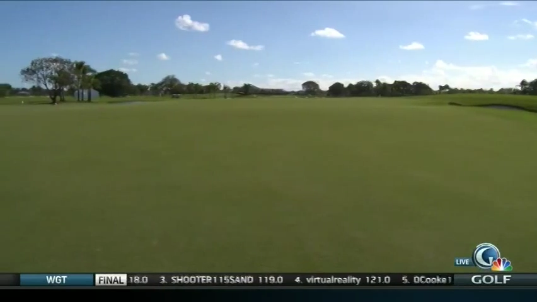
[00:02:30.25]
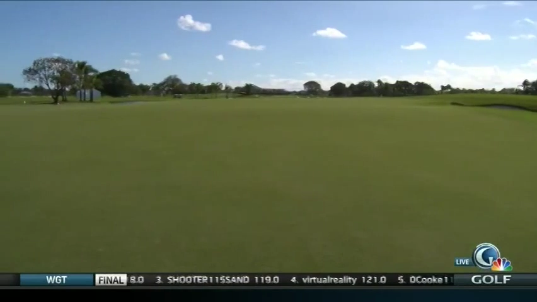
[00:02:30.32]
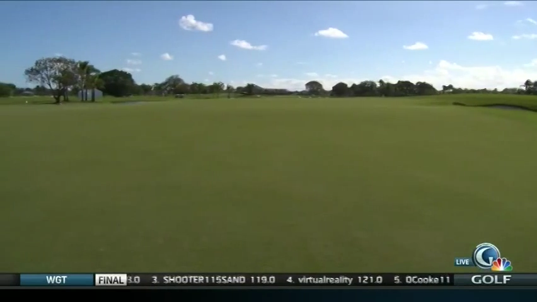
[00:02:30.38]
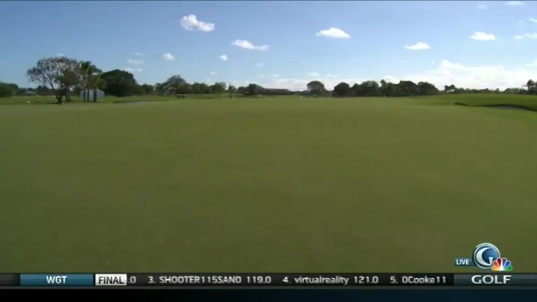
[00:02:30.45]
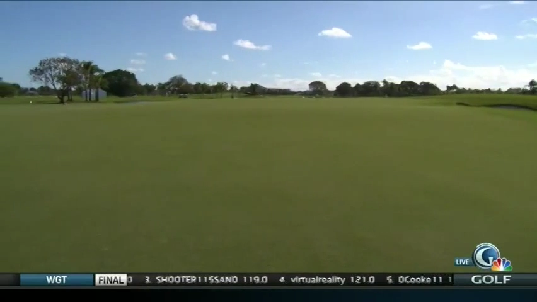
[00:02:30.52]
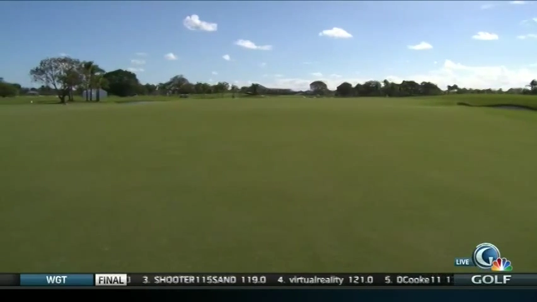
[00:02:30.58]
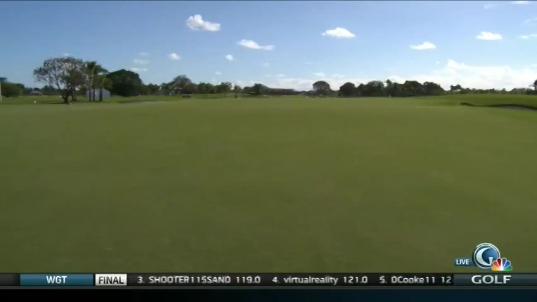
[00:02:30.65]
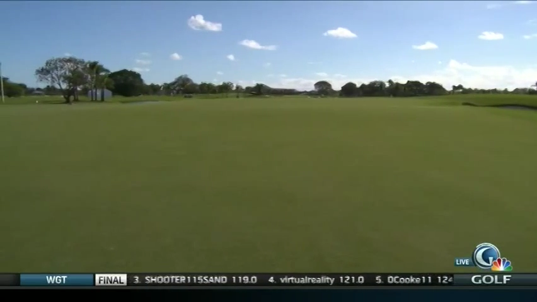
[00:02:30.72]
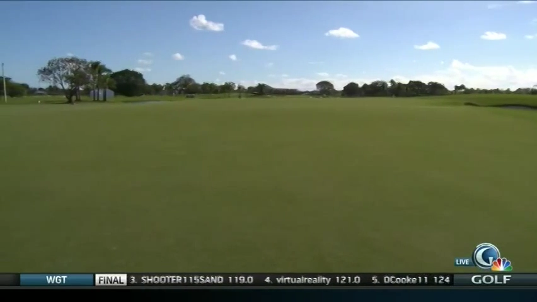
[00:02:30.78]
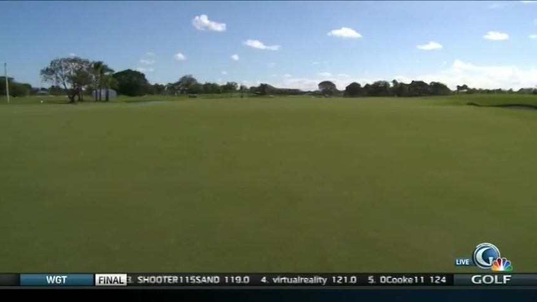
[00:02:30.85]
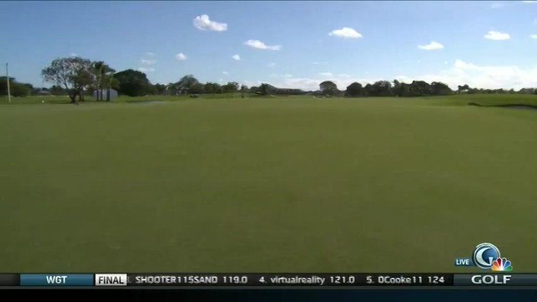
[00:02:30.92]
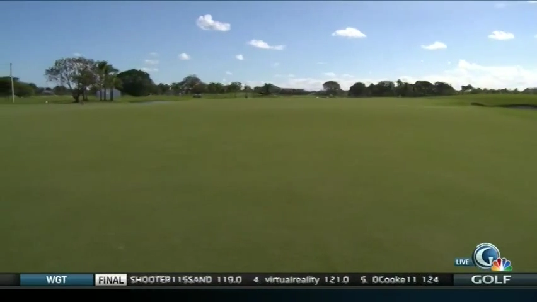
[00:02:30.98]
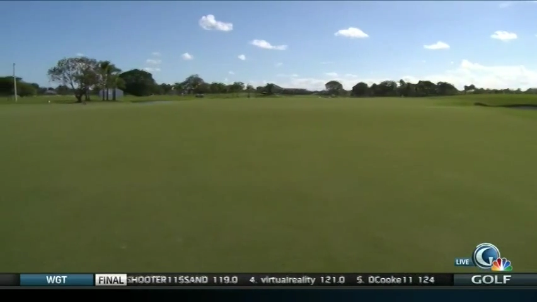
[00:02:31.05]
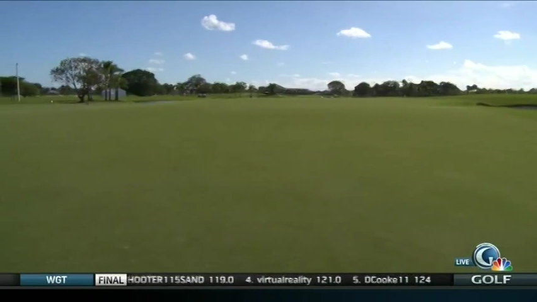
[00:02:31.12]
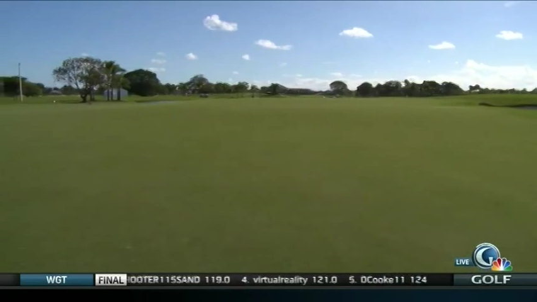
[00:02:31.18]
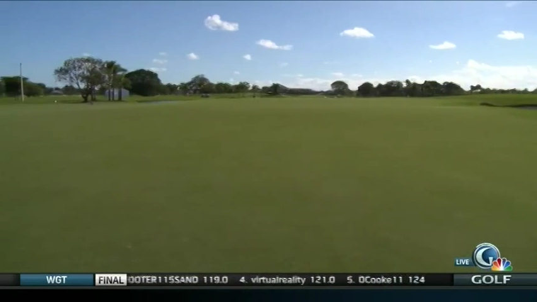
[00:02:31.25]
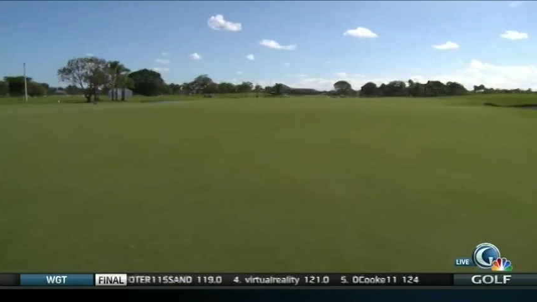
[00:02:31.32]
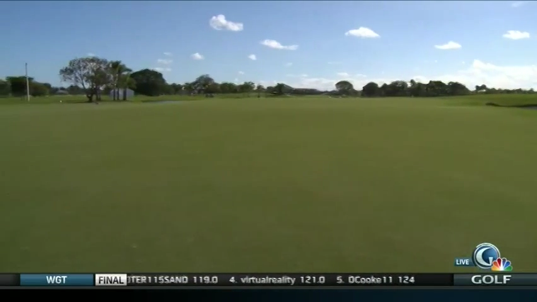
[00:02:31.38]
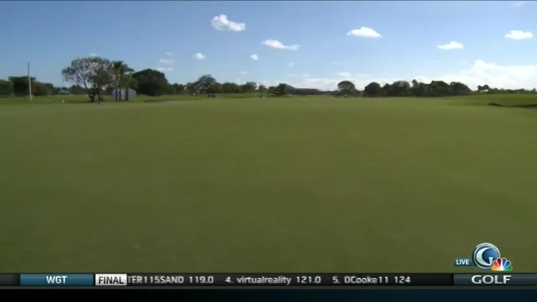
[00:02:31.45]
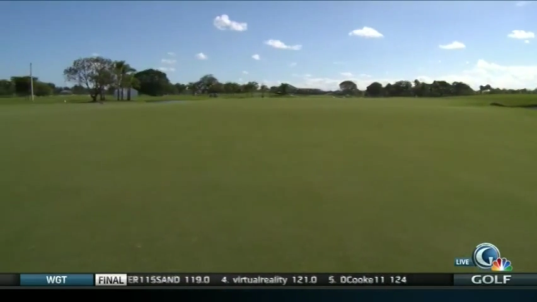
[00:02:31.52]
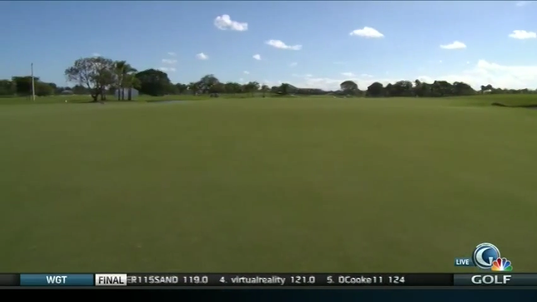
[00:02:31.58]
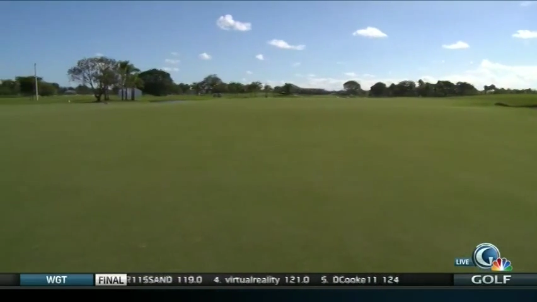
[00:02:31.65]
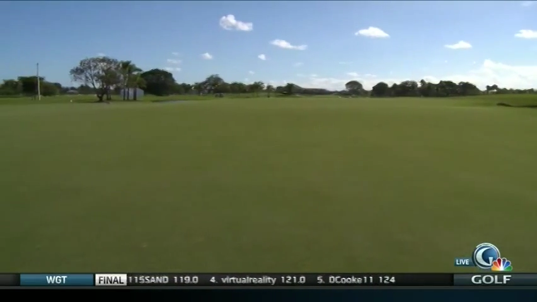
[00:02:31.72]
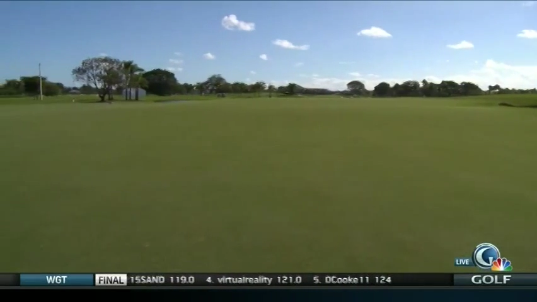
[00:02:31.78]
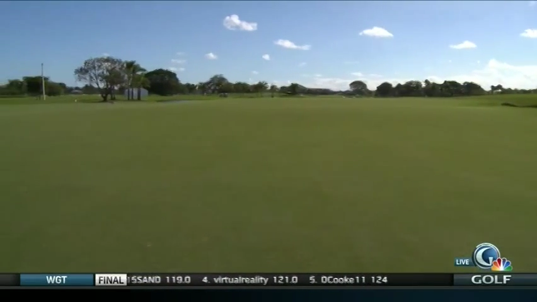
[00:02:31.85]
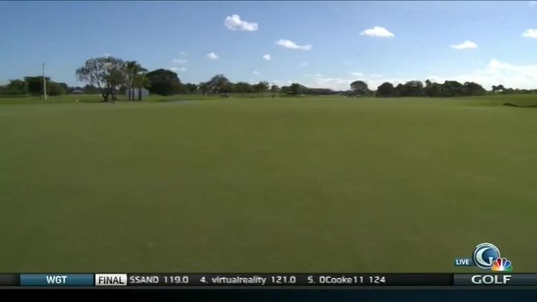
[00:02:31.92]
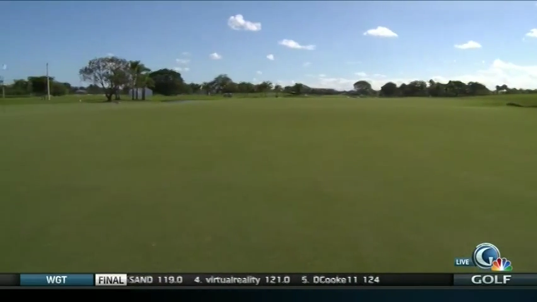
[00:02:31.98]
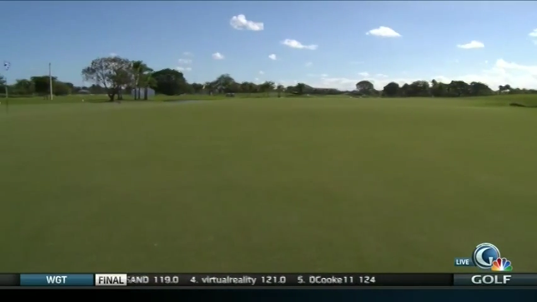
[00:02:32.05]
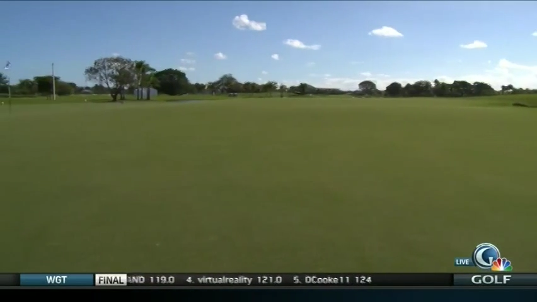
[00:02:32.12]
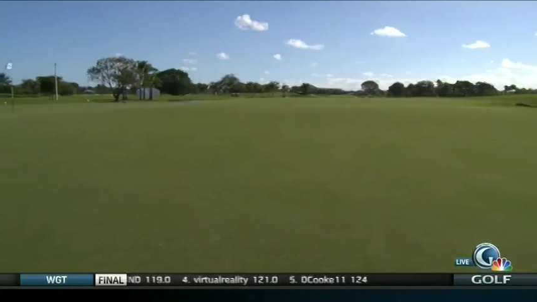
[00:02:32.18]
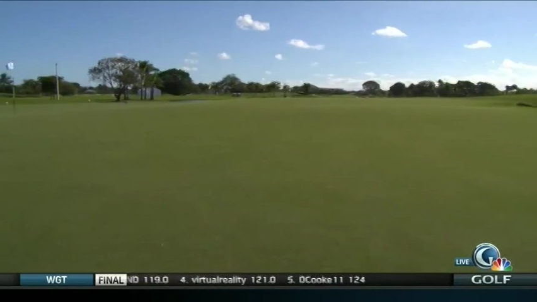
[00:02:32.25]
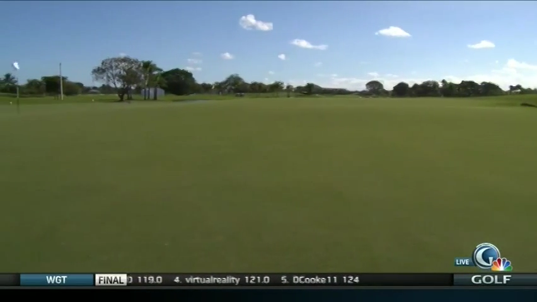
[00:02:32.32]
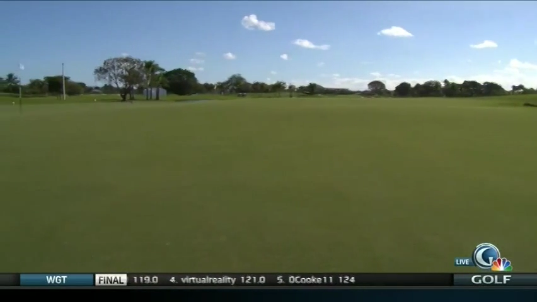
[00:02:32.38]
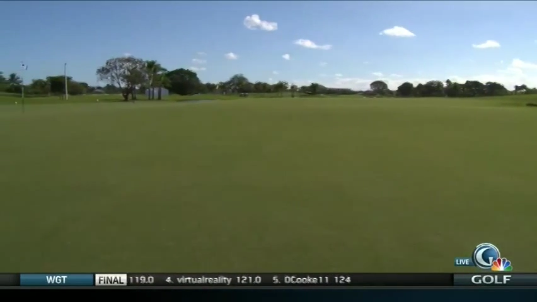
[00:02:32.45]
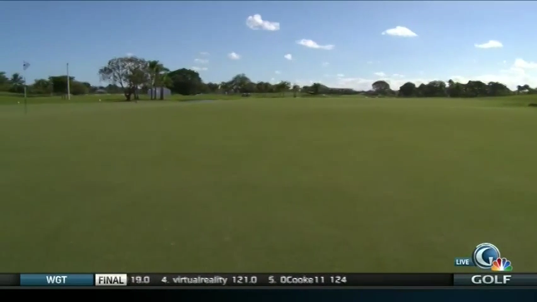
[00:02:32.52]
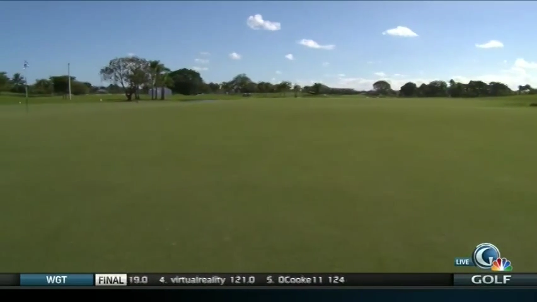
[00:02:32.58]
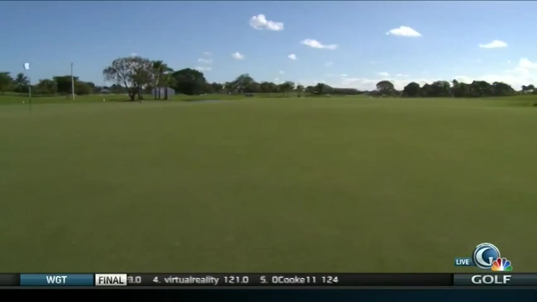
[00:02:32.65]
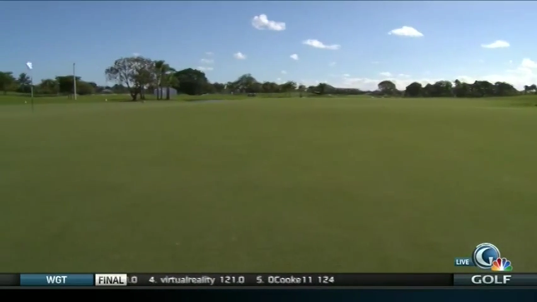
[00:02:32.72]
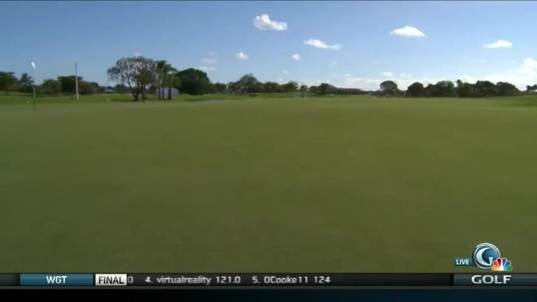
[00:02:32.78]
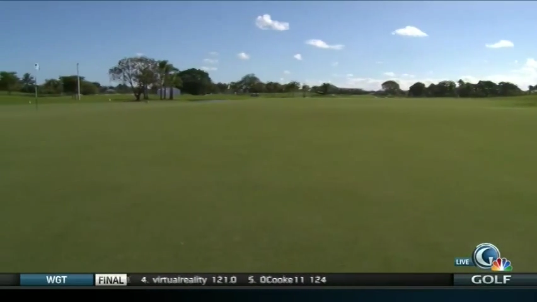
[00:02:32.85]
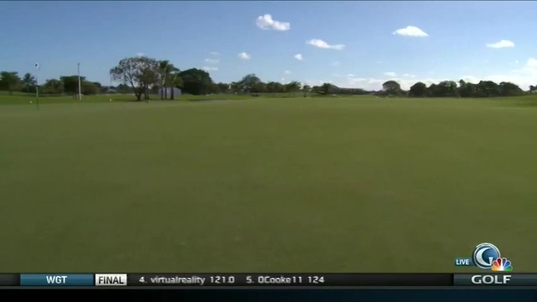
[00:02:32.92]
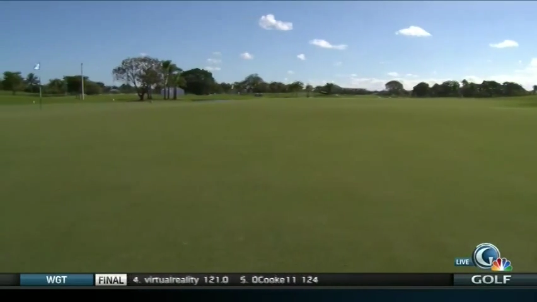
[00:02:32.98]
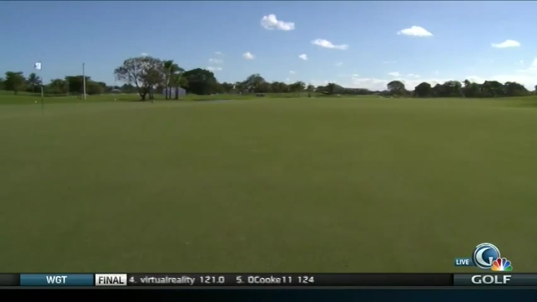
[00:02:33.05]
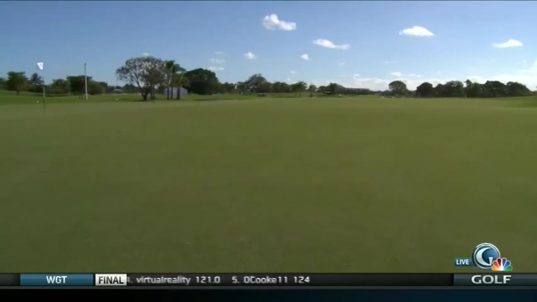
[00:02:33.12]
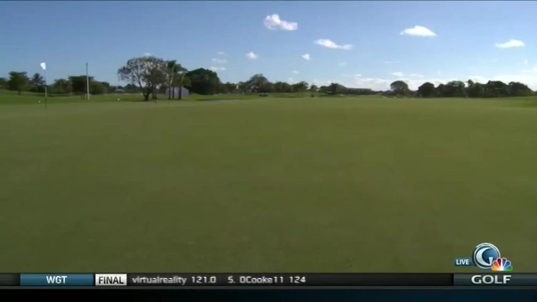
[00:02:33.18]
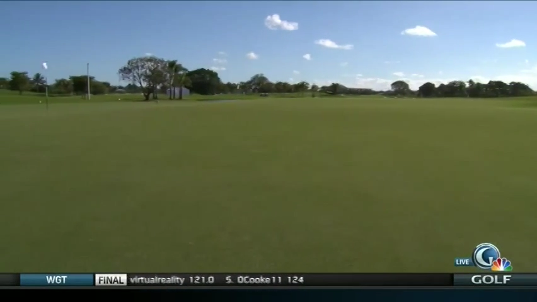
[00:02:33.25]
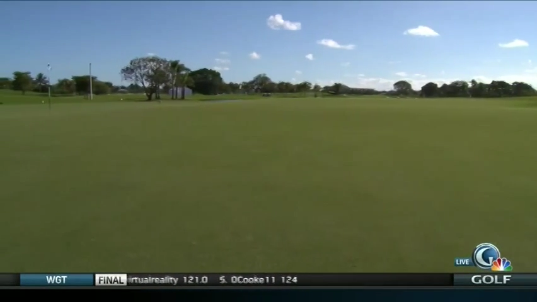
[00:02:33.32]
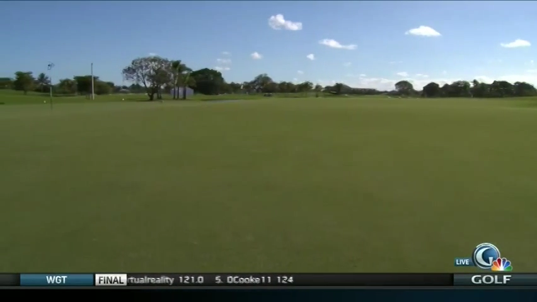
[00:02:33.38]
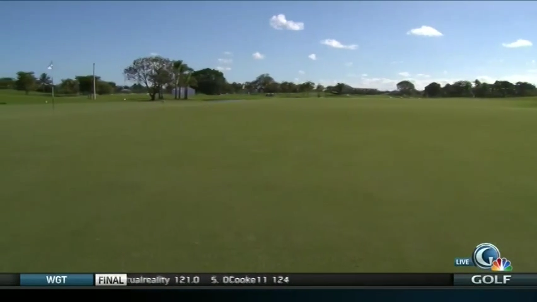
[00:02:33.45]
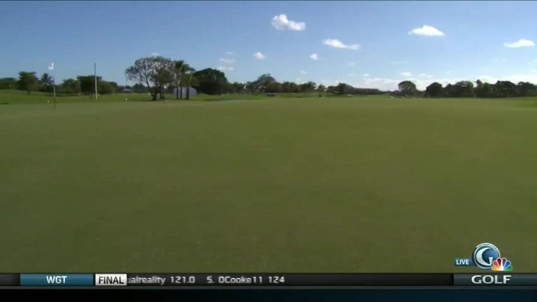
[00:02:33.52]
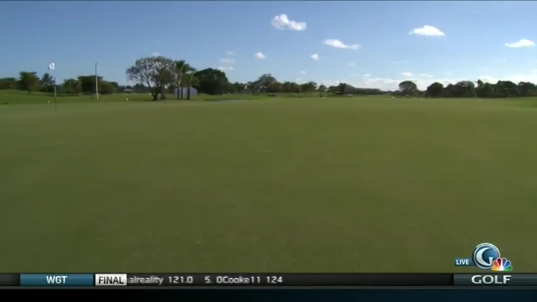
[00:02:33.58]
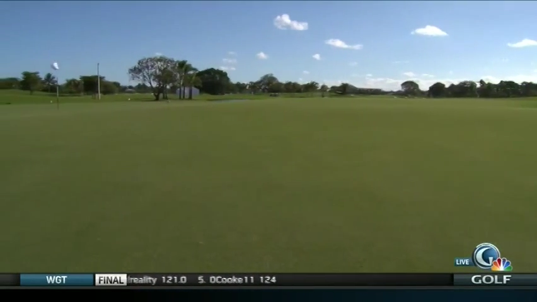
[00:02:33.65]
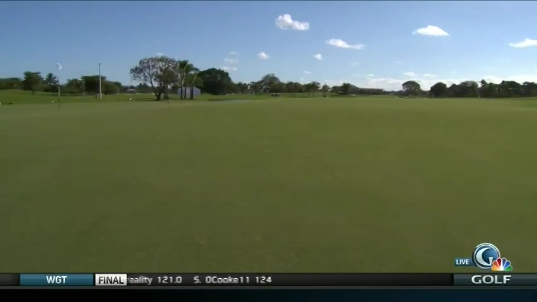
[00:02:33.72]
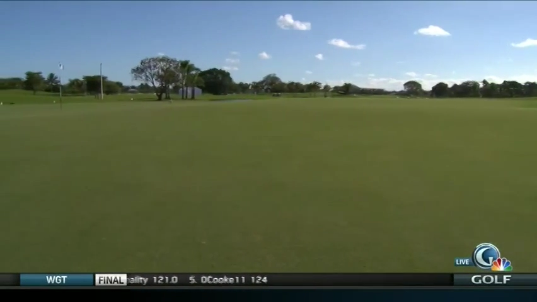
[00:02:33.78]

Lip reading: (no speaker visible)